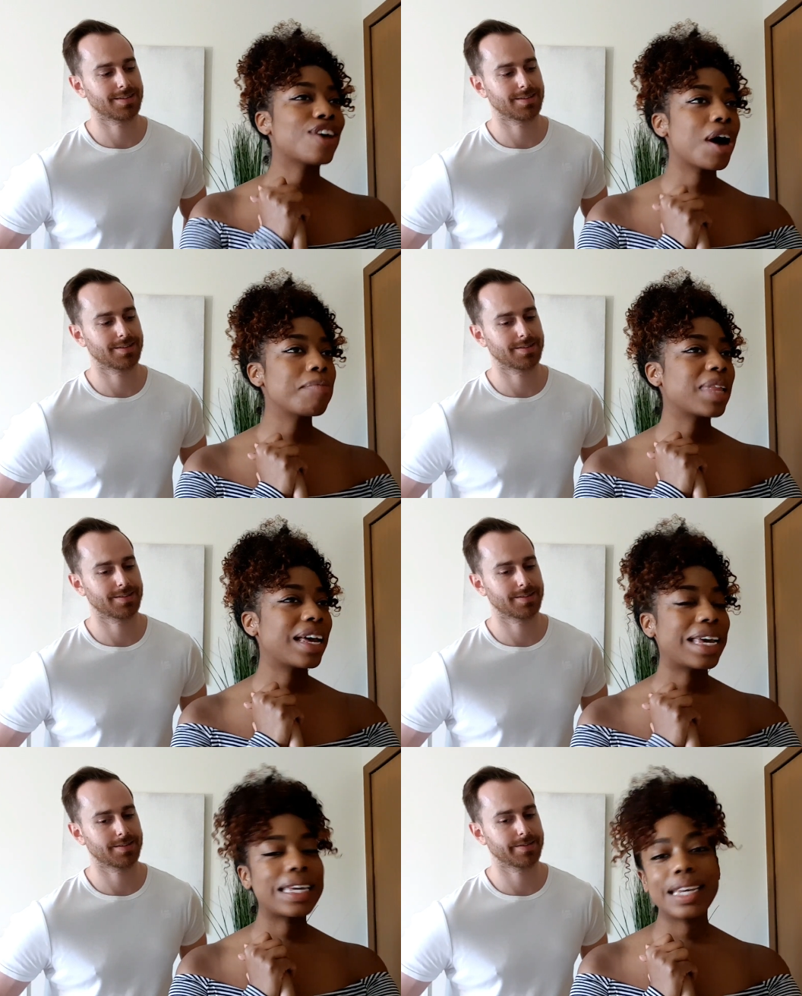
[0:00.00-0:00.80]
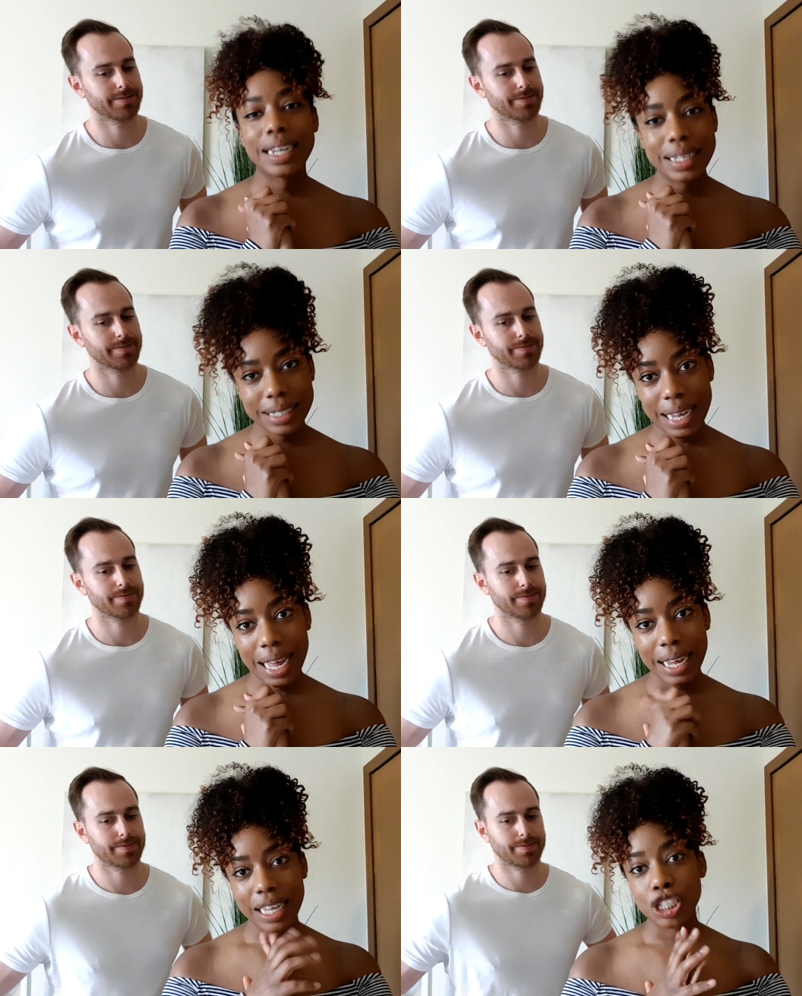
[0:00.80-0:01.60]
Speaker 1: I'm like, yeah, this
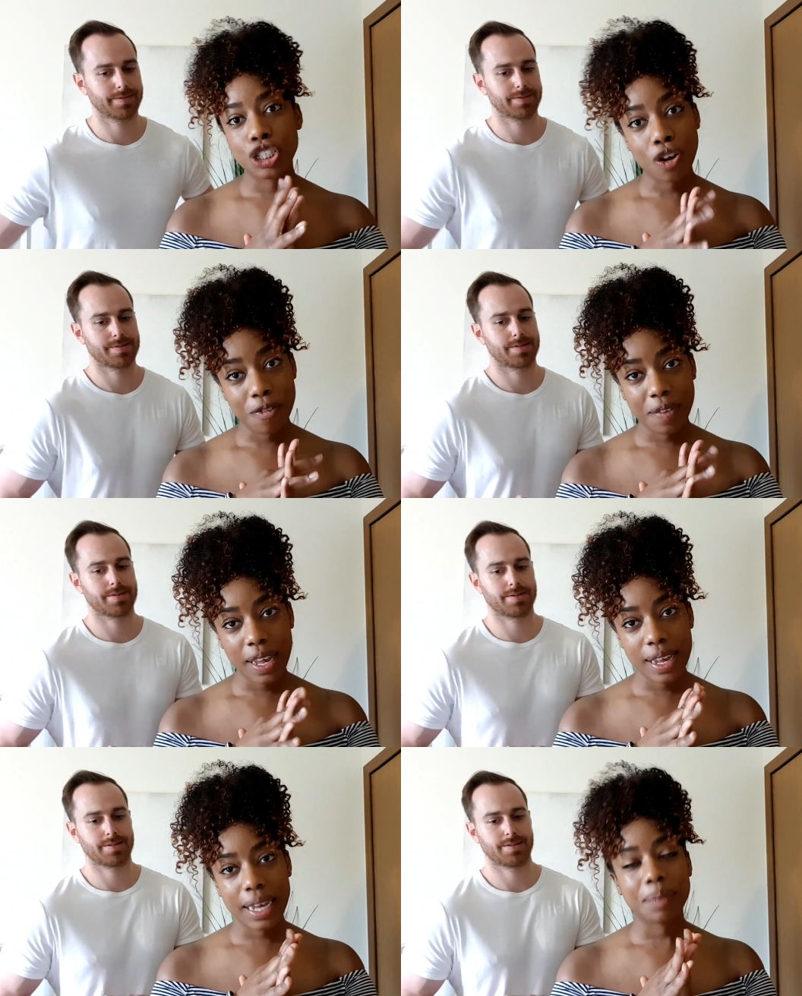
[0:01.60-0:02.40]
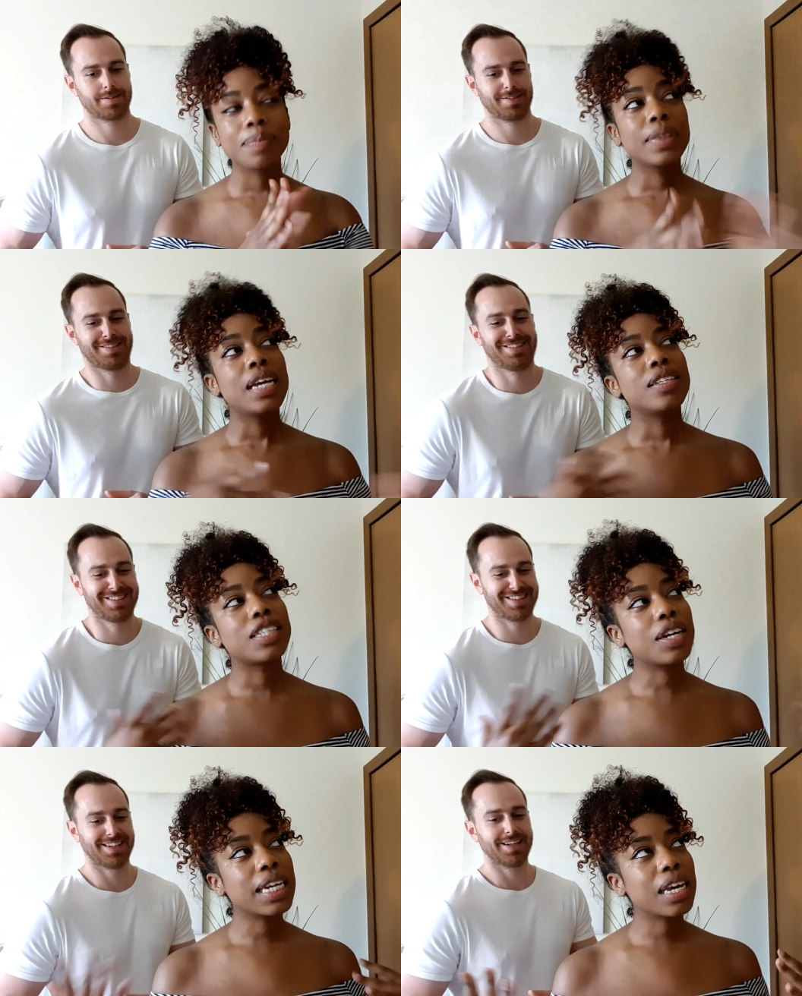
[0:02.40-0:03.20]
guy is so fake.
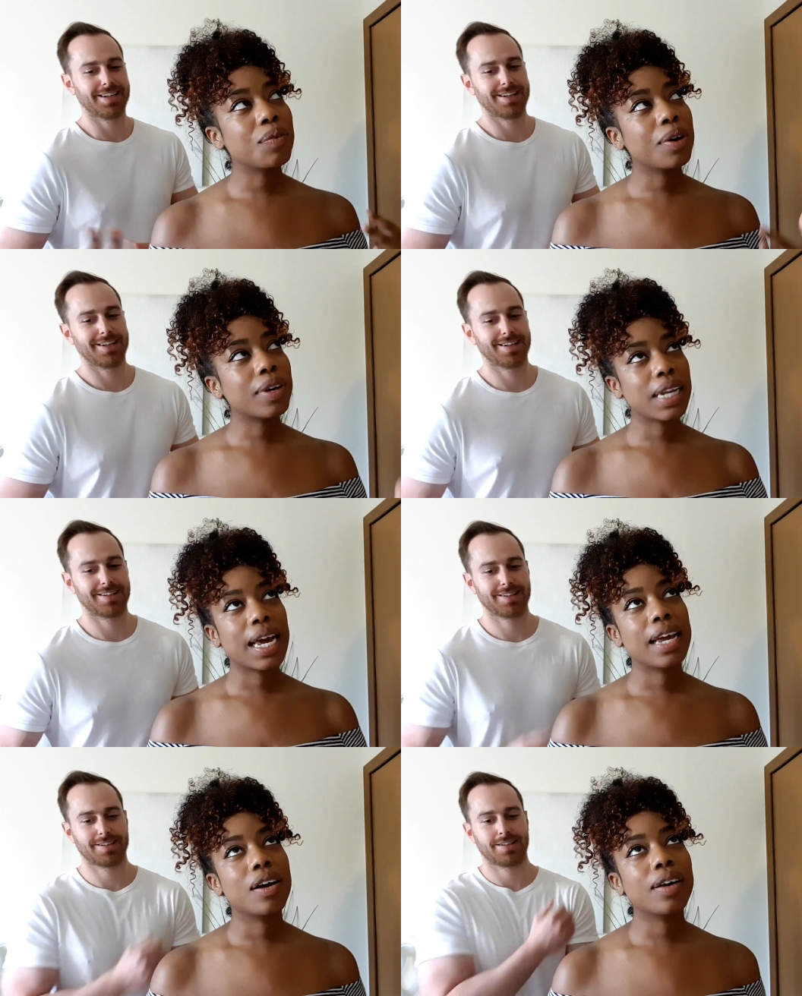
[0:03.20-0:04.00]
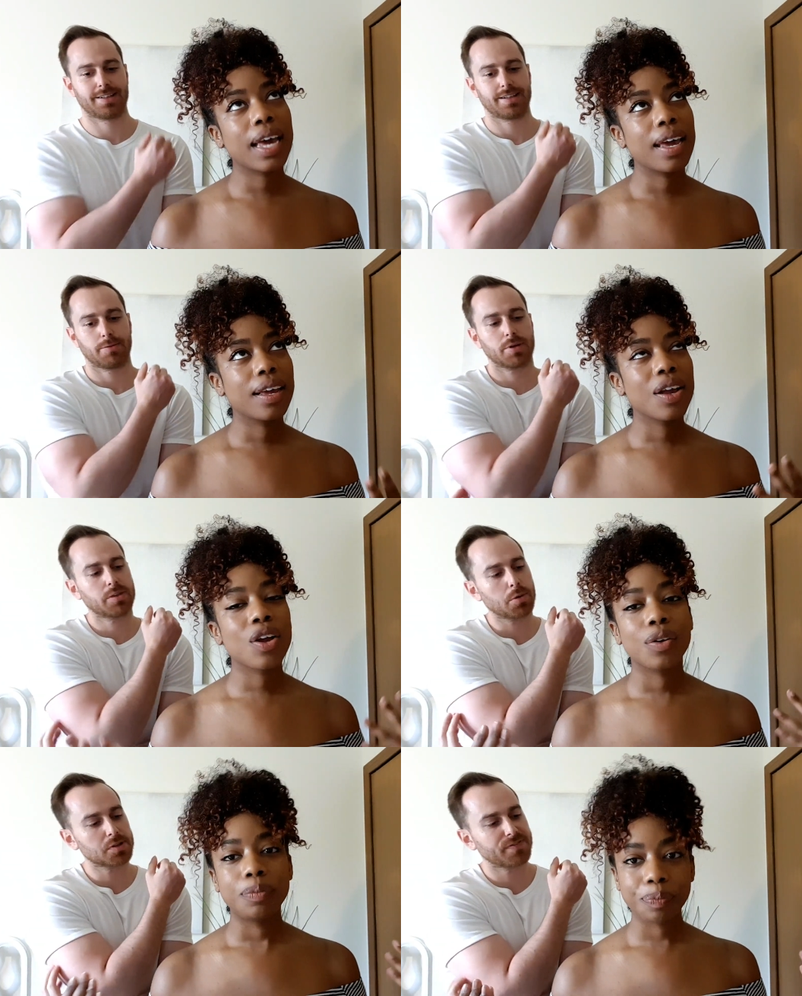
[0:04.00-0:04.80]
So then we were like, okay. We
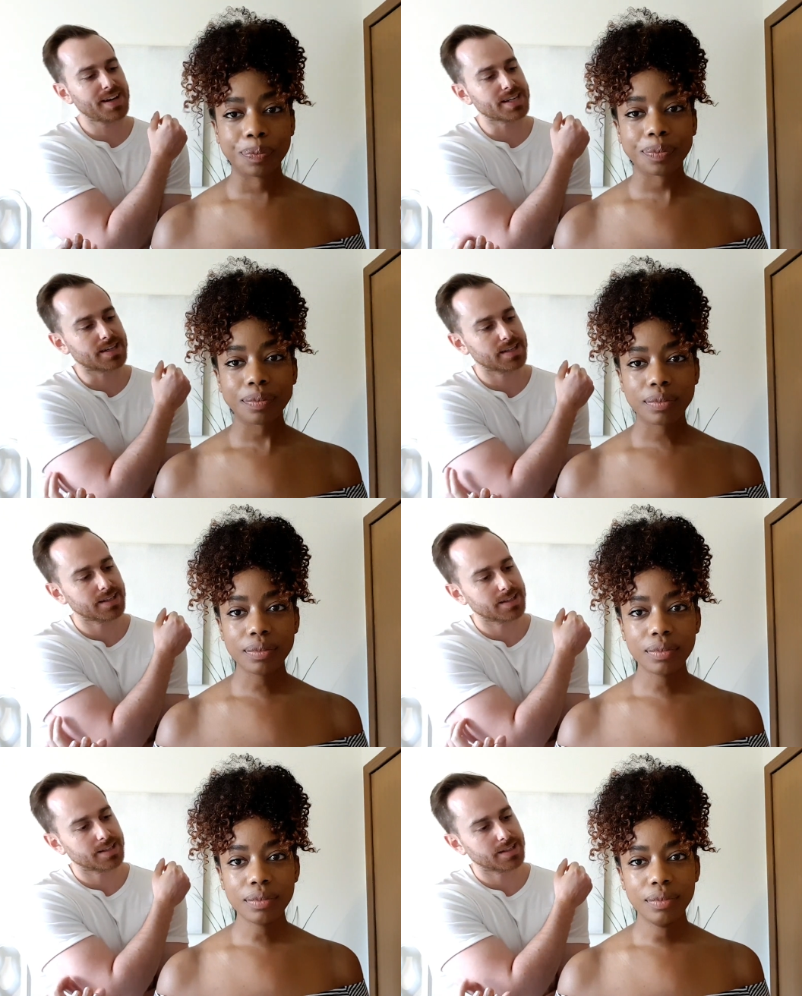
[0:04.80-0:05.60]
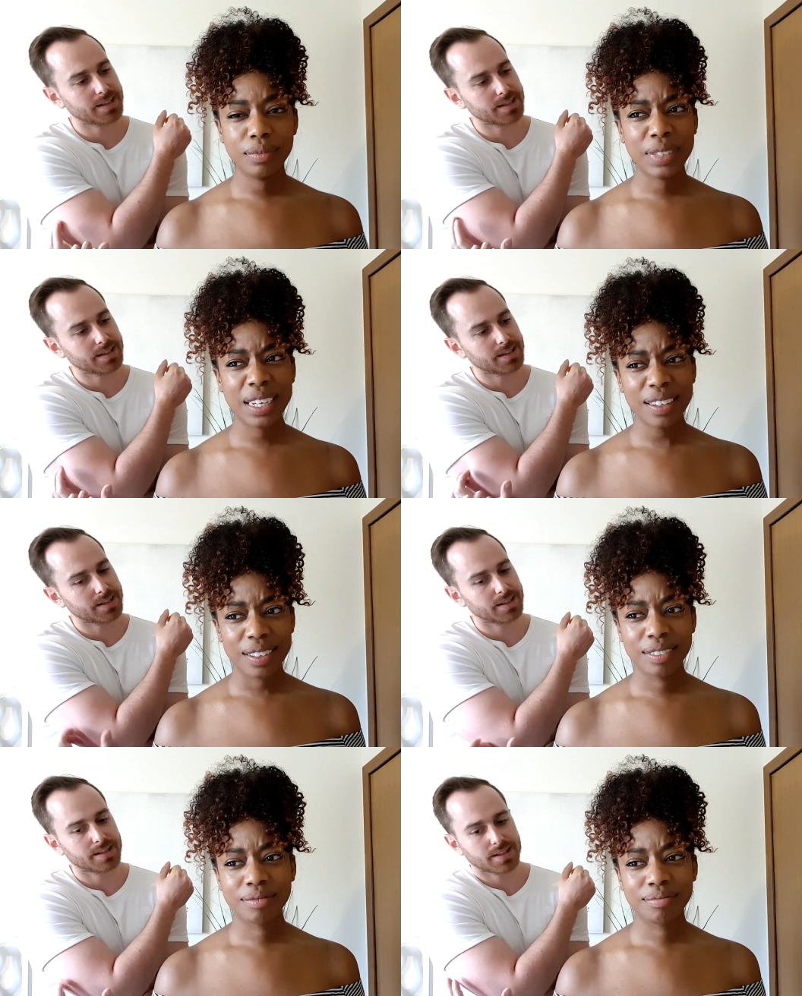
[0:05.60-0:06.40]
thought it was fake.
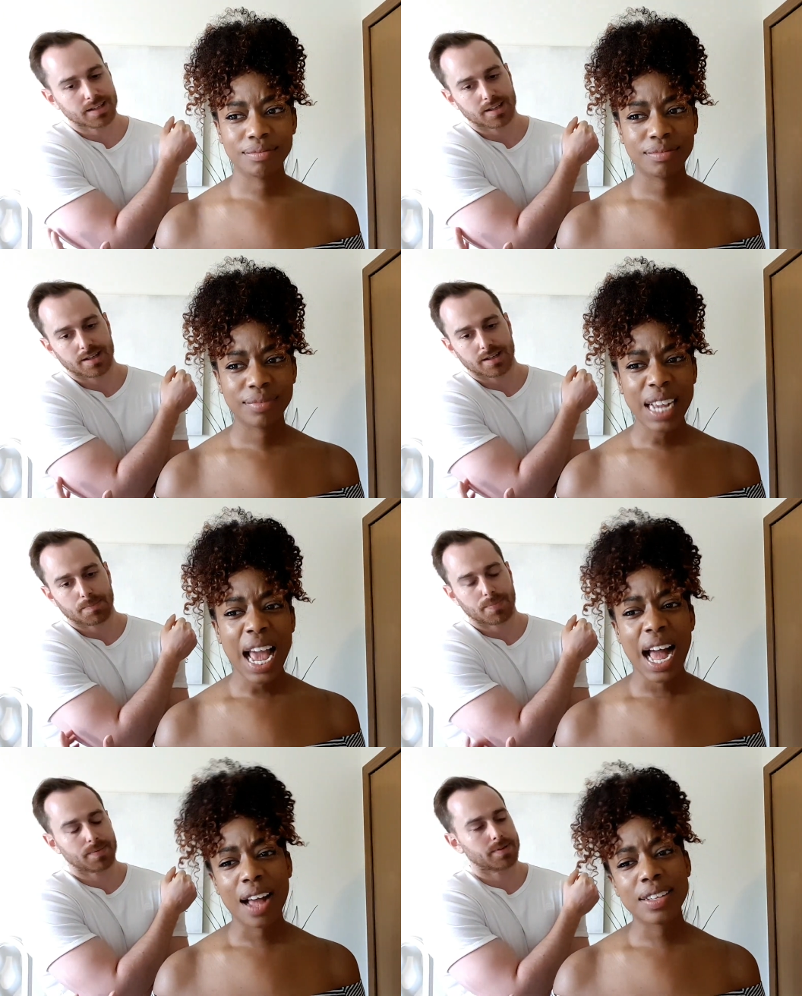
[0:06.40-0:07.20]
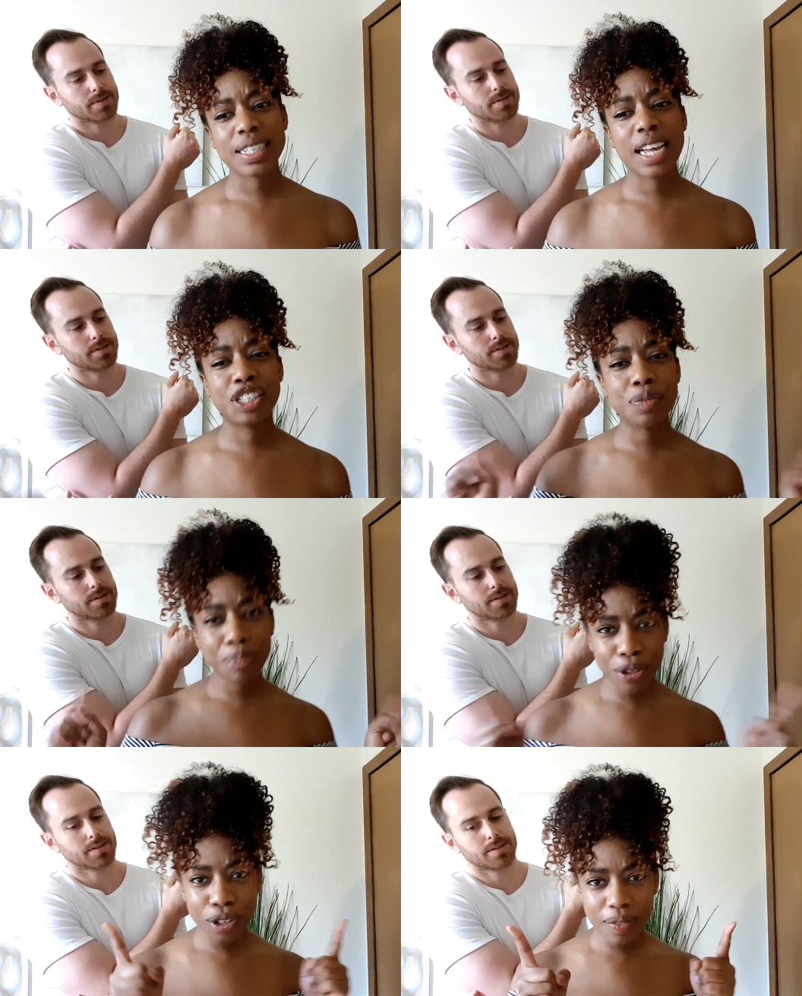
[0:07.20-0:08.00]
Yeah. I was like, to
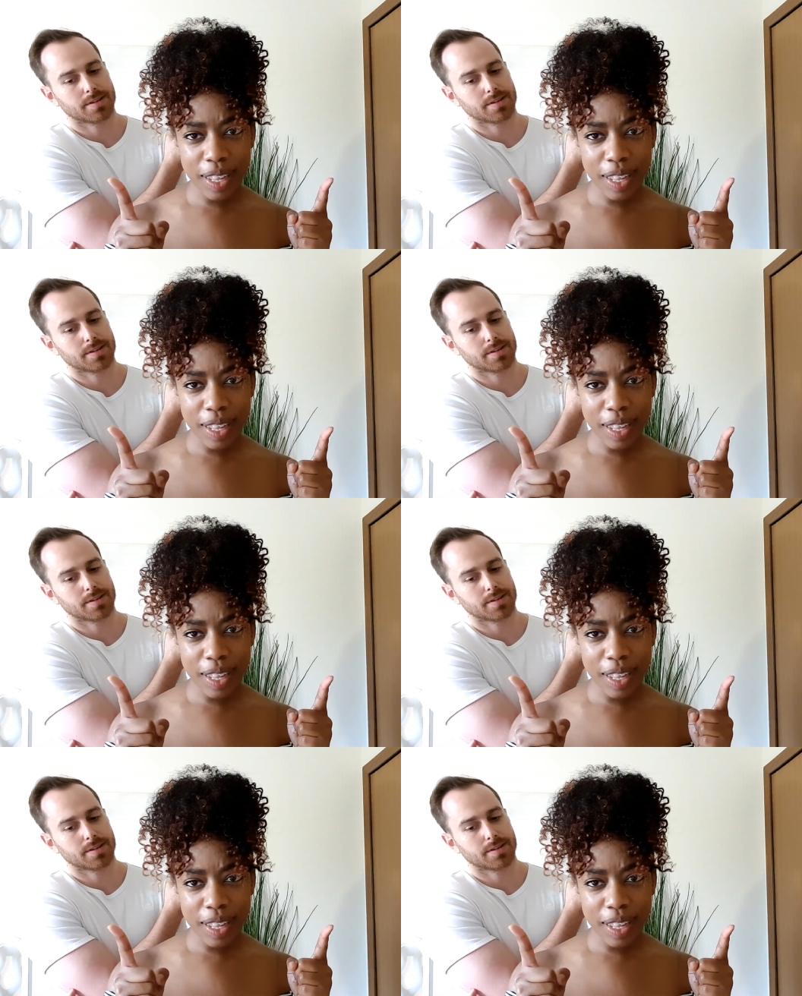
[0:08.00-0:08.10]
prove